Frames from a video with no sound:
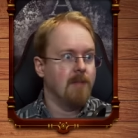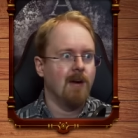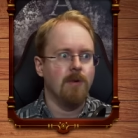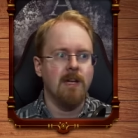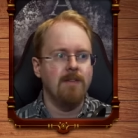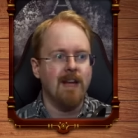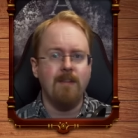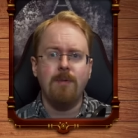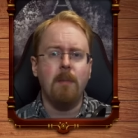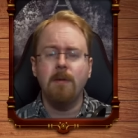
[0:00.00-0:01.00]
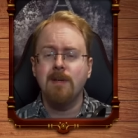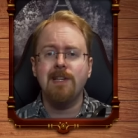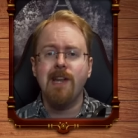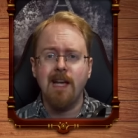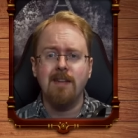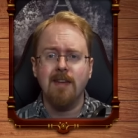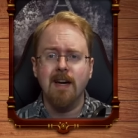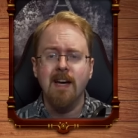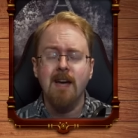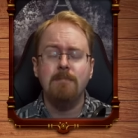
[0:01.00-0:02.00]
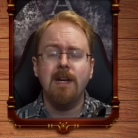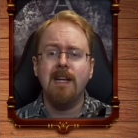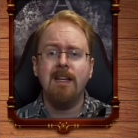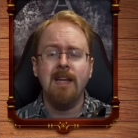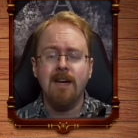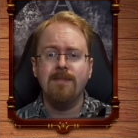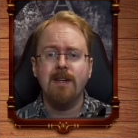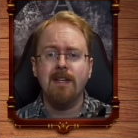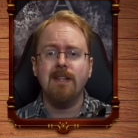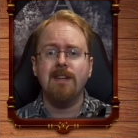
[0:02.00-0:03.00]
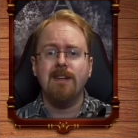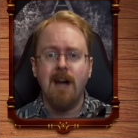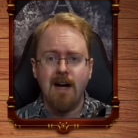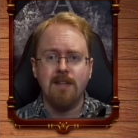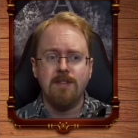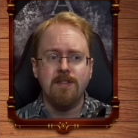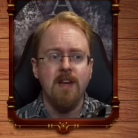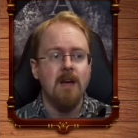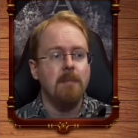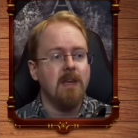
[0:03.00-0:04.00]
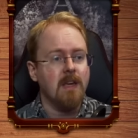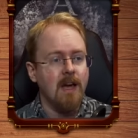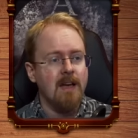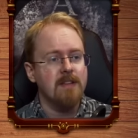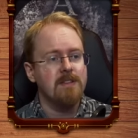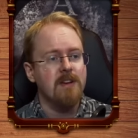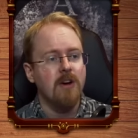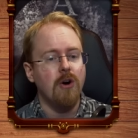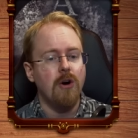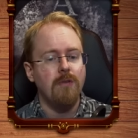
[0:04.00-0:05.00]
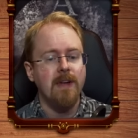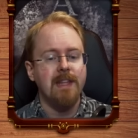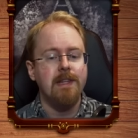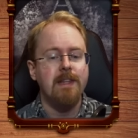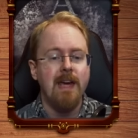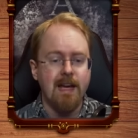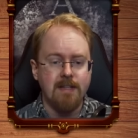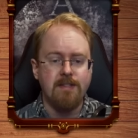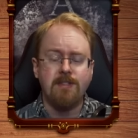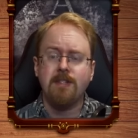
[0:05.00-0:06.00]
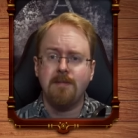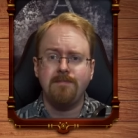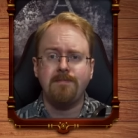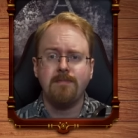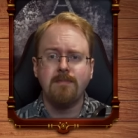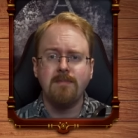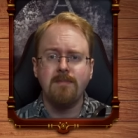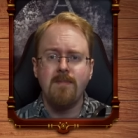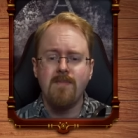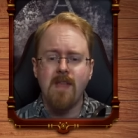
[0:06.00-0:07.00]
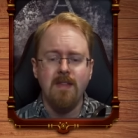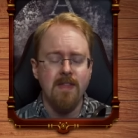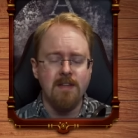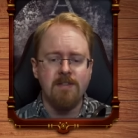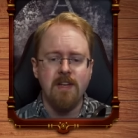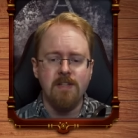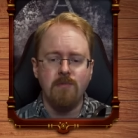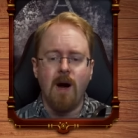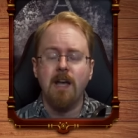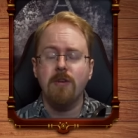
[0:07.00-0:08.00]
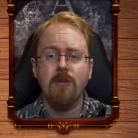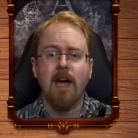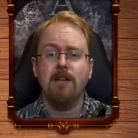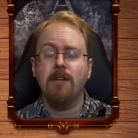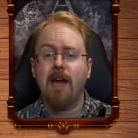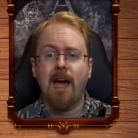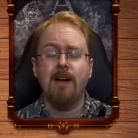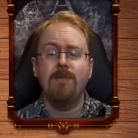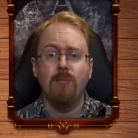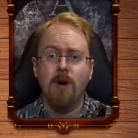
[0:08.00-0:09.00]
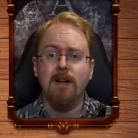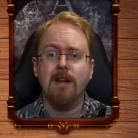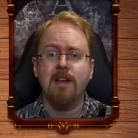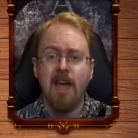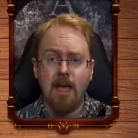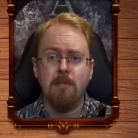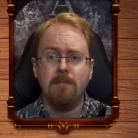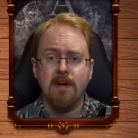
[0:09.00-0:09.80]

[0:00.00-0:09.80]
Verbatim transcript: I wouldn't even have a problem with it either. But it never does, because of this. This is why you cannot have one cape.